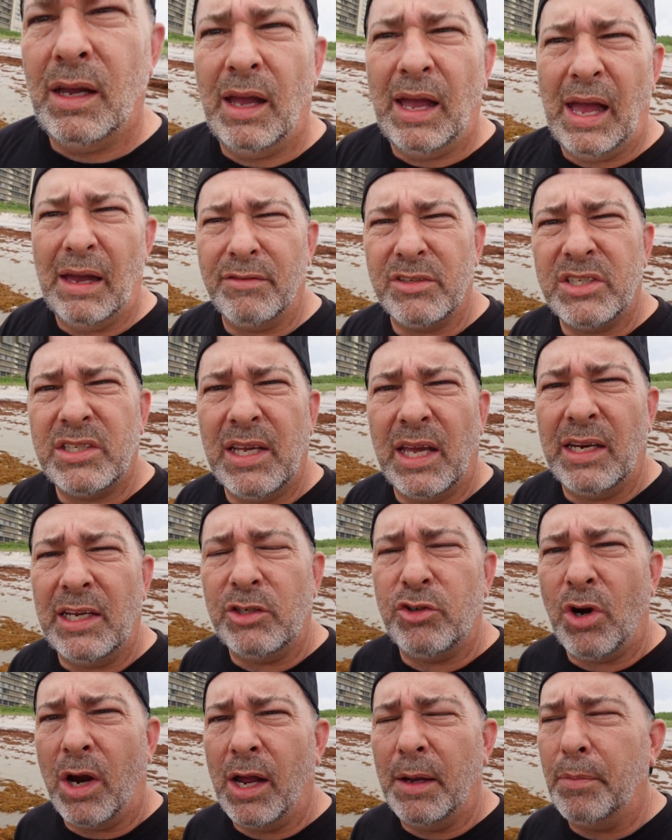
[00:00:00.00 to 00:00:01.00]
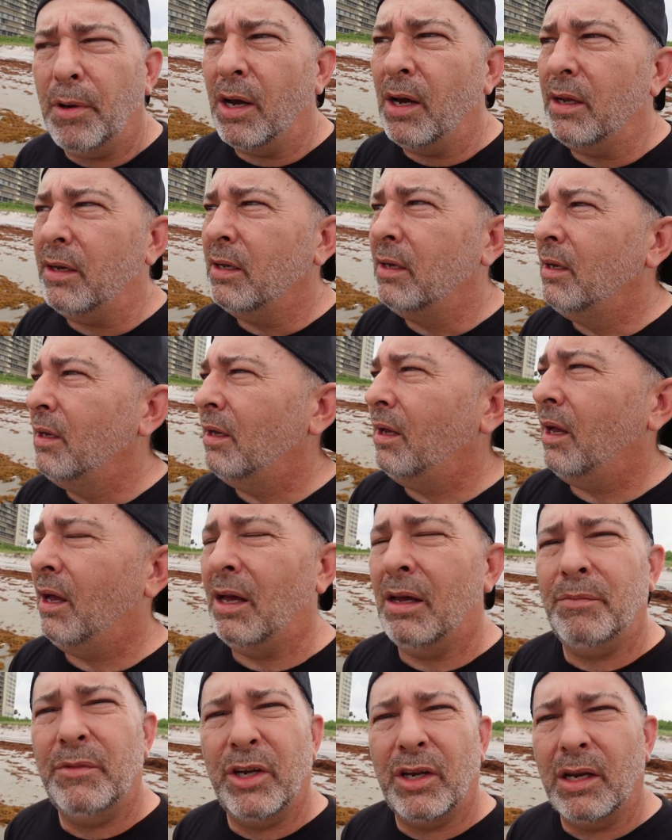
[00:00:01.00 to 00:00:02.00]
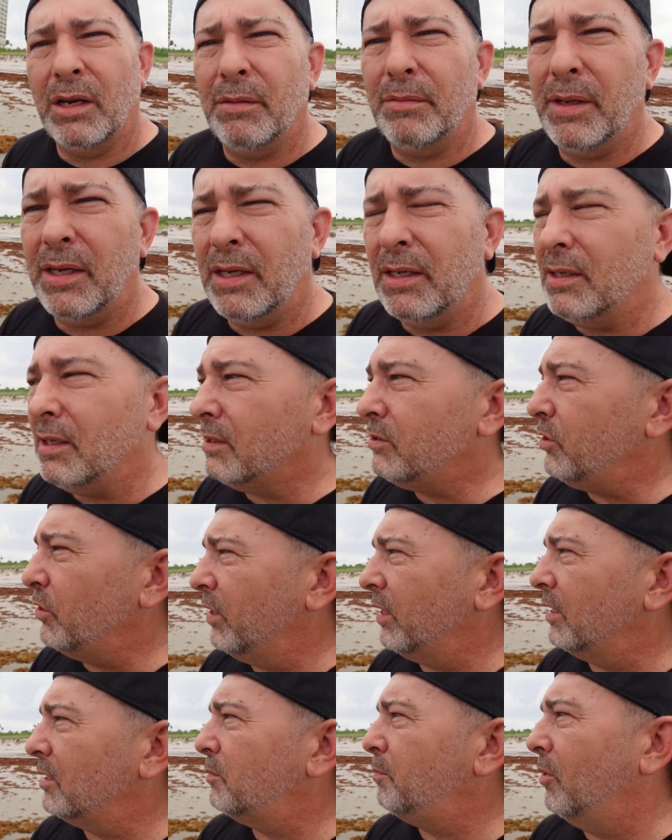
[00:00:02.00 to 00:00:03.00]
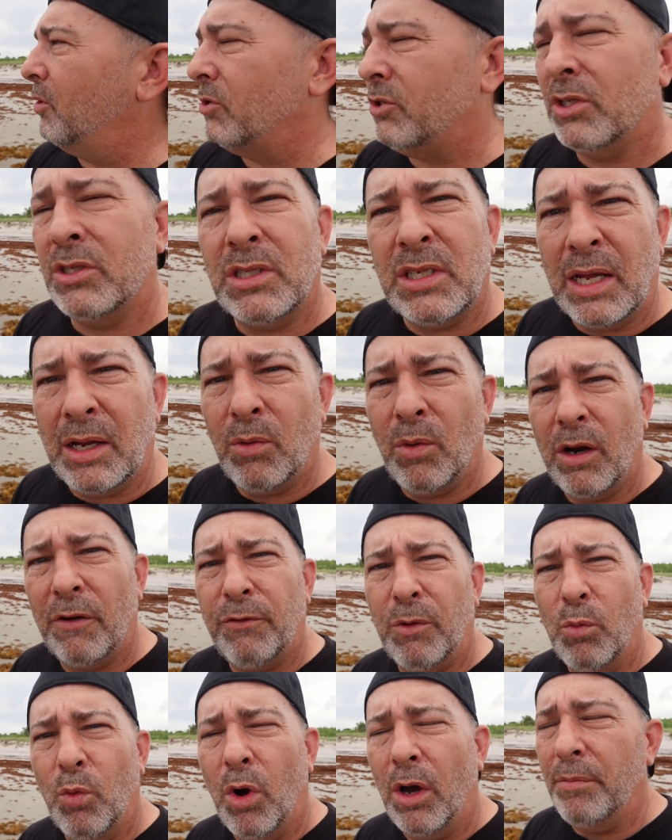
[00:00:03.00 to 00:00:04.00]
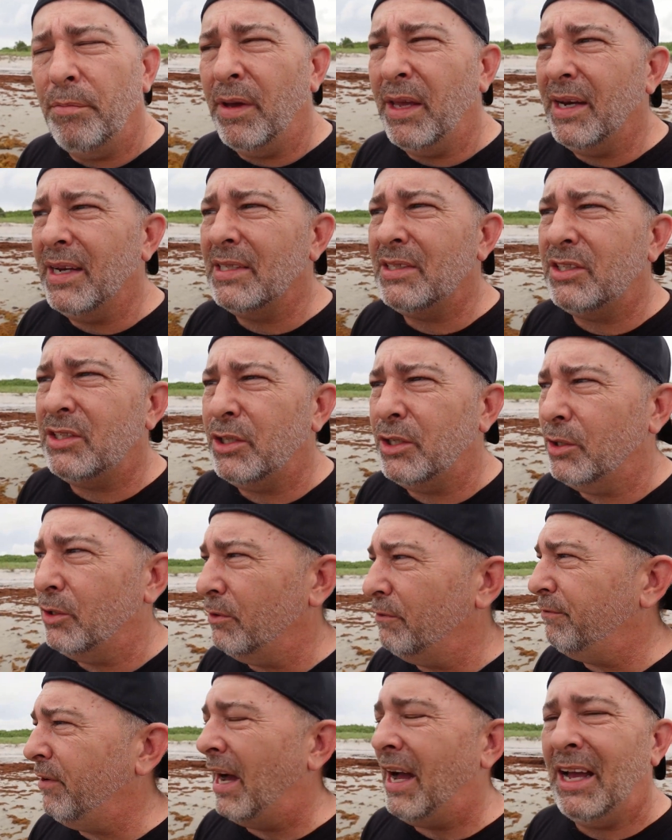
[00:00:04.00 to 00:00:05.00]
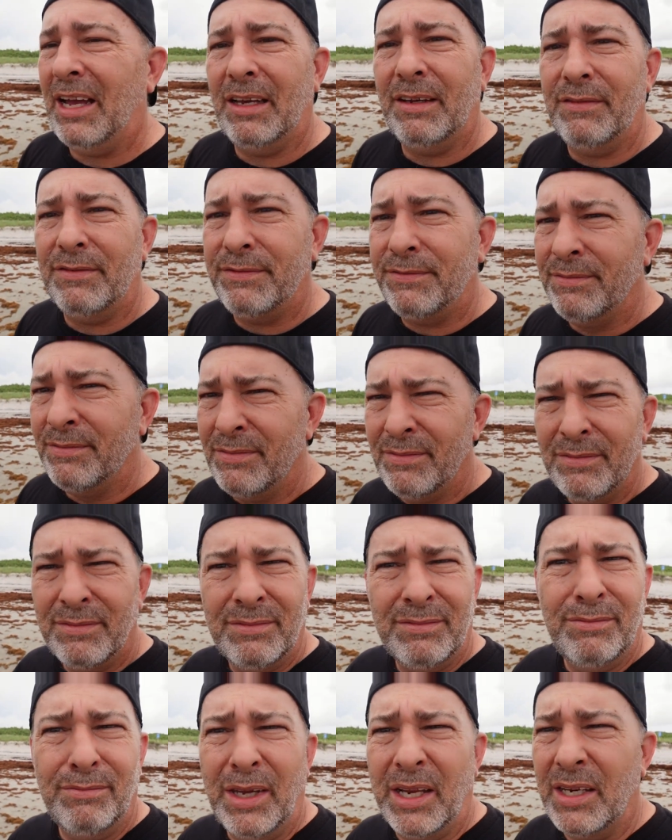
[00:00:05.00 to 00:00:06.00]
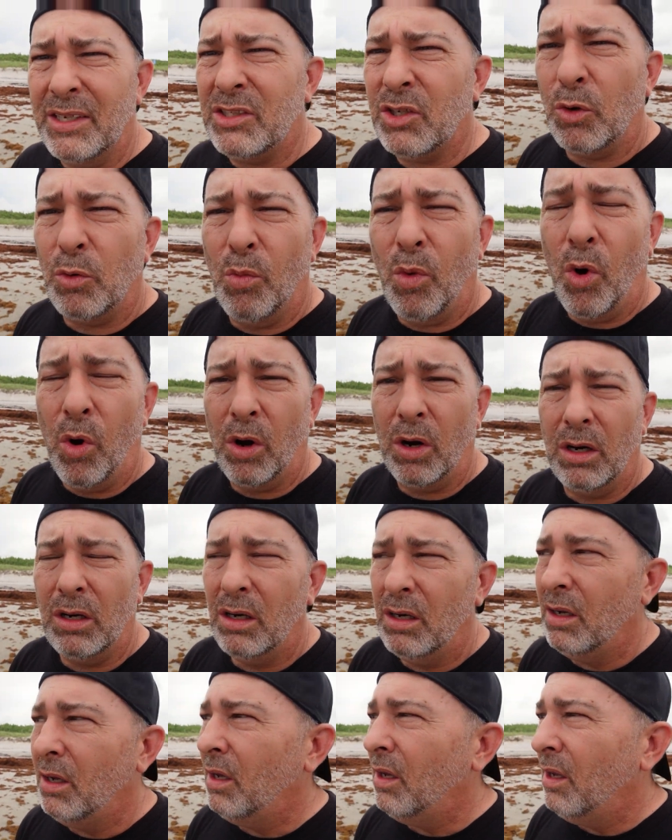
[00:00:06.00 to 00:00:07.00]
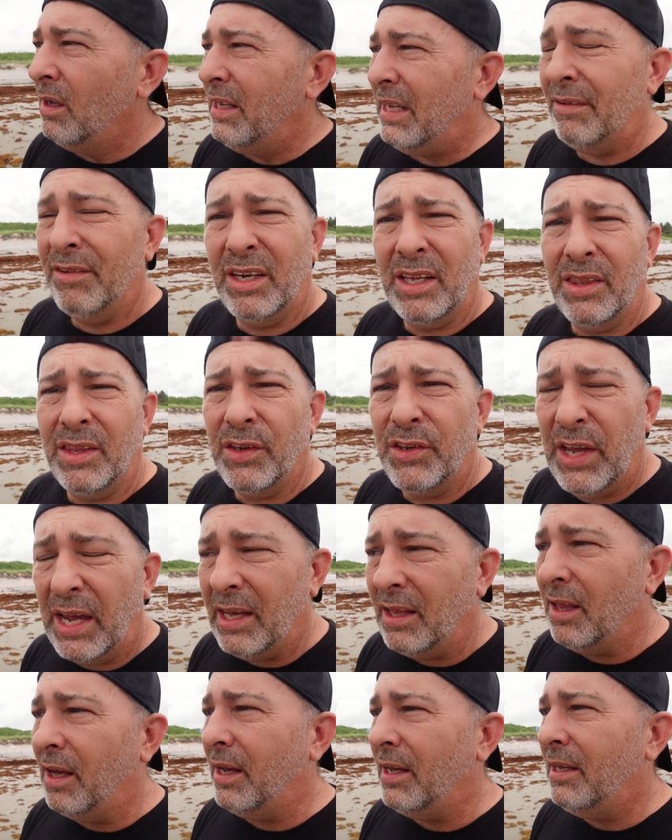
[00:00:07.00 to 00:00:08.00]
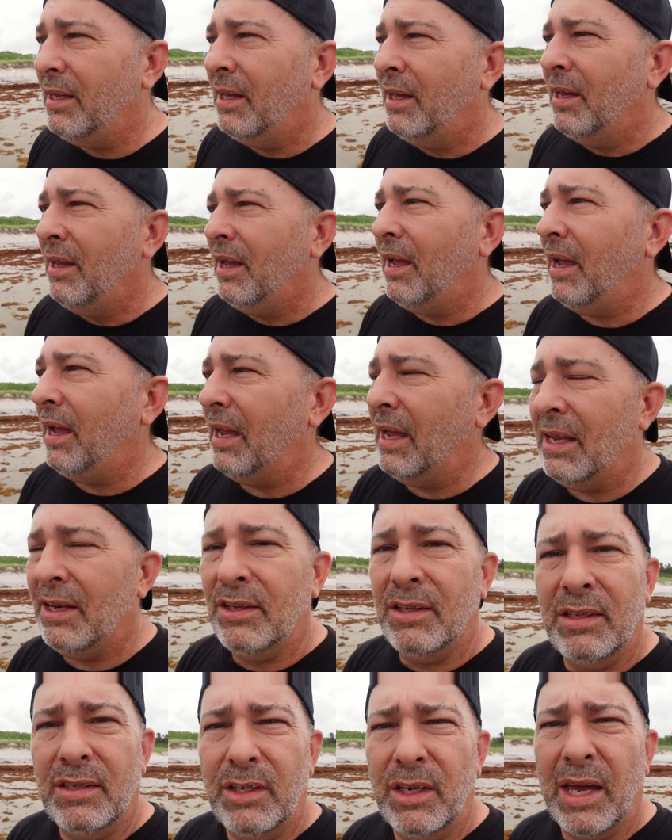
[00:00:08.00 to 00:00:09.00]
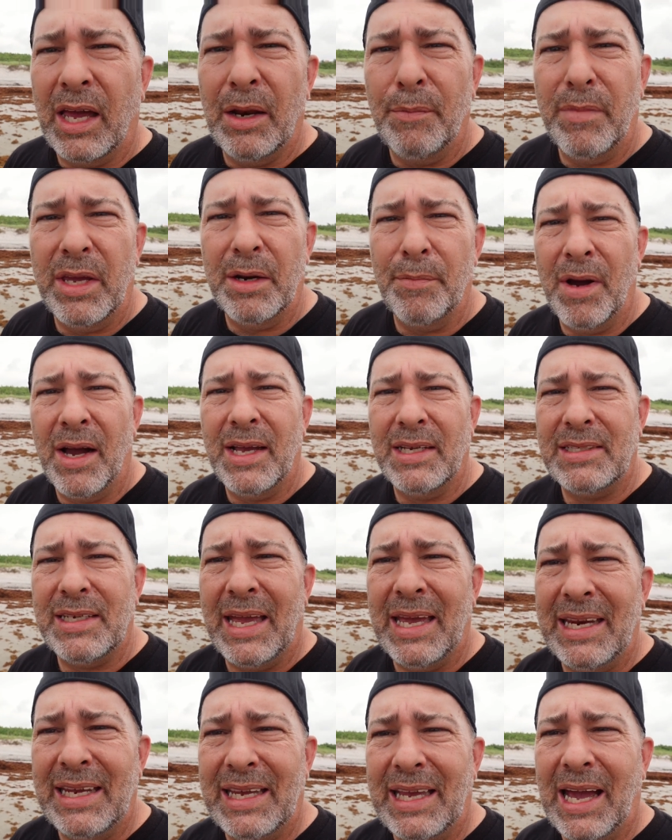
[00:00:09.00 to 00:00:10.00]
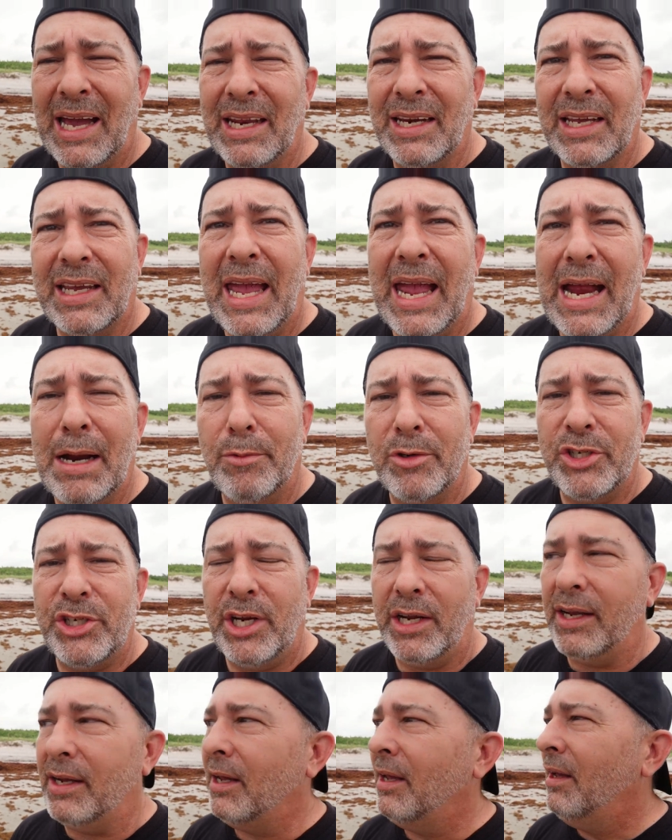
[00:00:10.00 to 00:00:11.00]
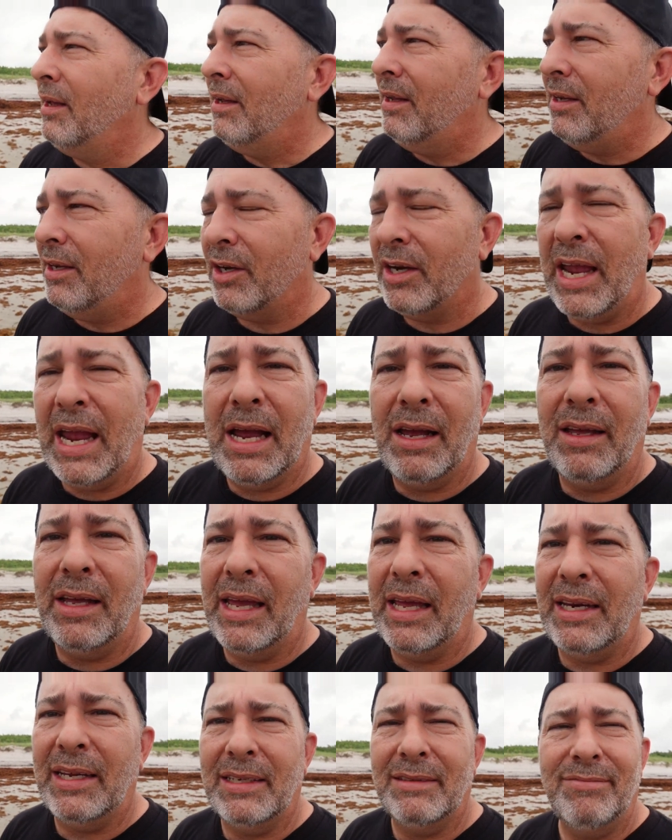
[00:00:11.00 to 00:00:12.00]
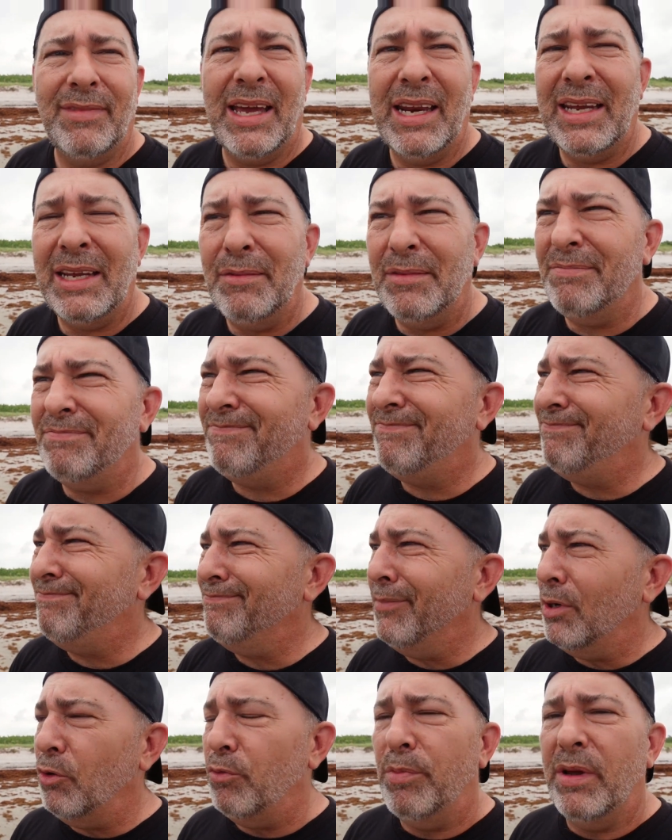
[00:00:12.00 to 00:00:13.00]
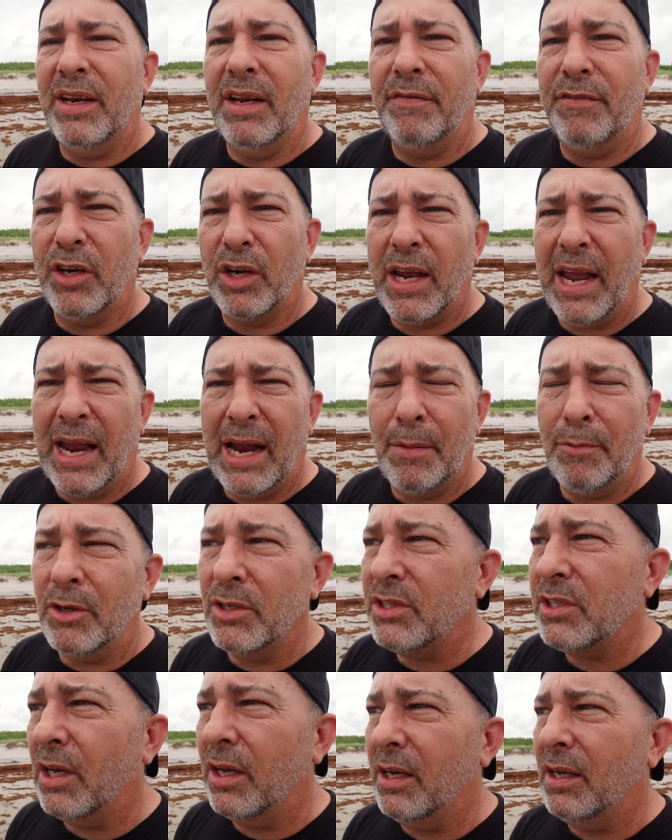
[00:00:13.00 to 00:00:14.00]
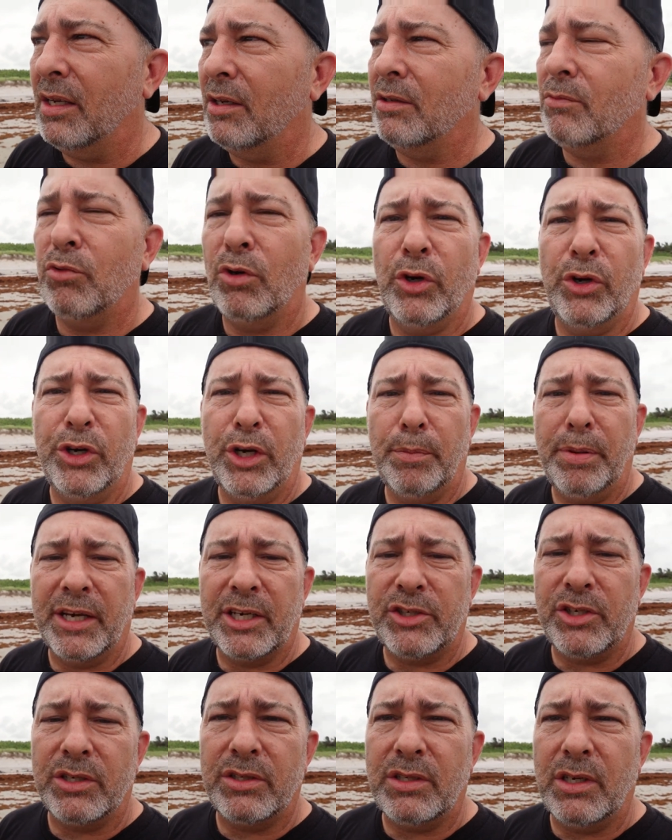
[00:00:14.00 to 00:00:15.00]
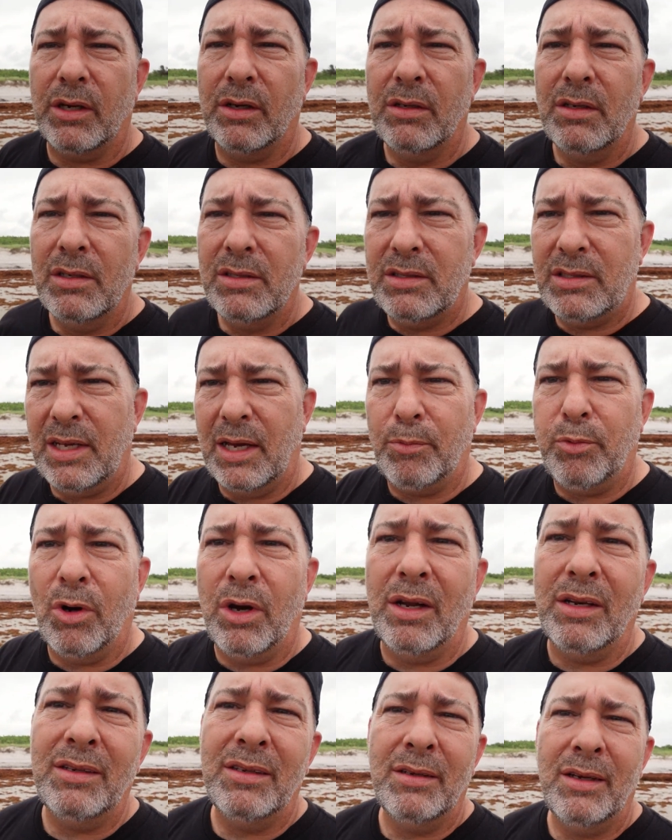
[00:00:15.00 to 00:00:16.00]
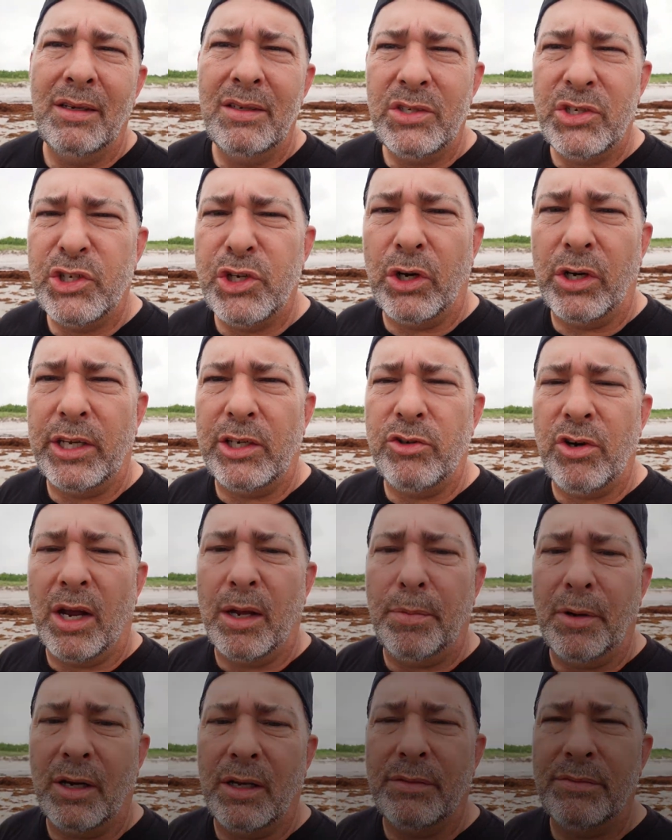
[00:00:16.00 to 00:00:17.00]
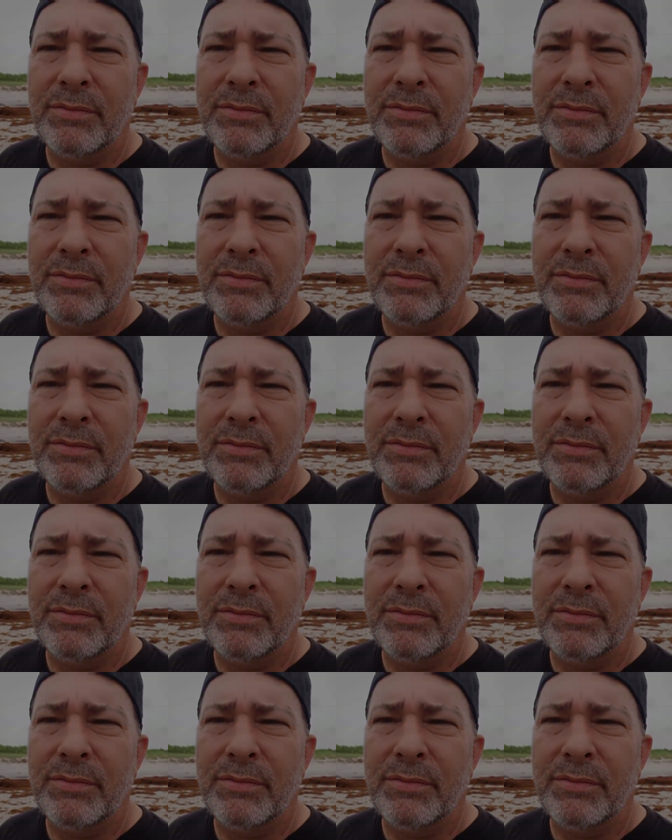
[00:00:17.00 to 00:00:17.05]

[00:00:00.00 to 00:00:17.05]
have a steady tripod. Um, you're going to be doing exposures anywhere from one minute to five minutes or more, even in the daylight. And you got to minimize any kind of camera shake. Your any any movement of your camera is gonna ruin your picture. So step one, sturdy tripod.